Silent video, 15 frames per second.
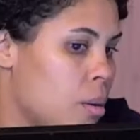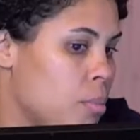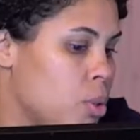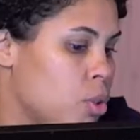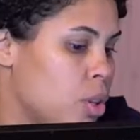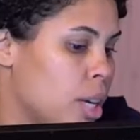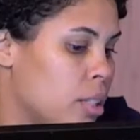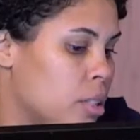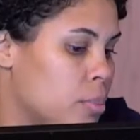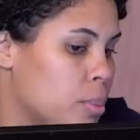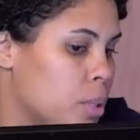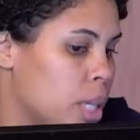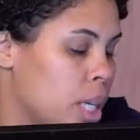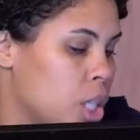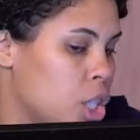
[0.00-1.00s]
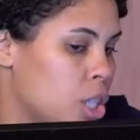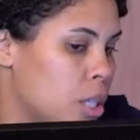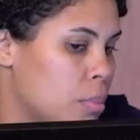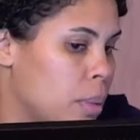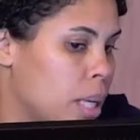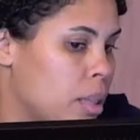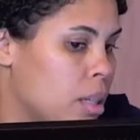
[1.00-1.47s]
Transportation
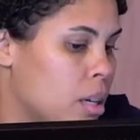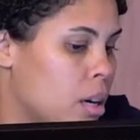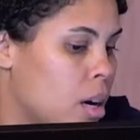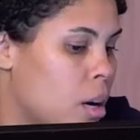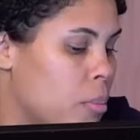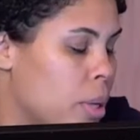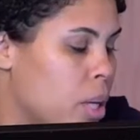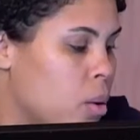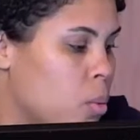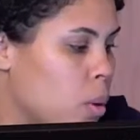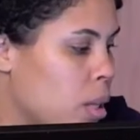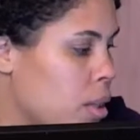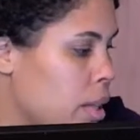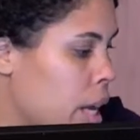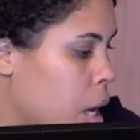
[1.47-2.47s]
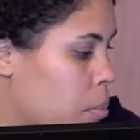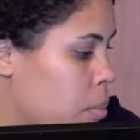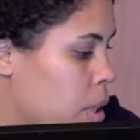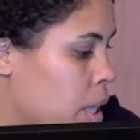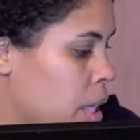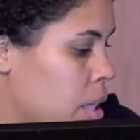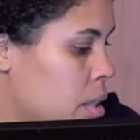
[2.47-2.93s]
made the comment when the
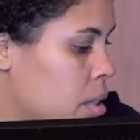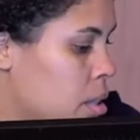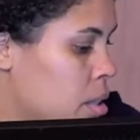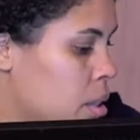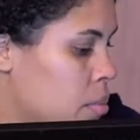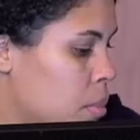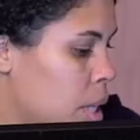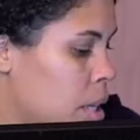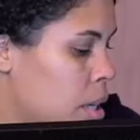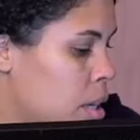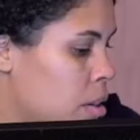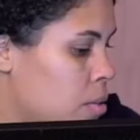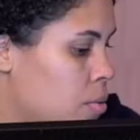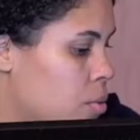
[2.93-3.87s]
applicant submitted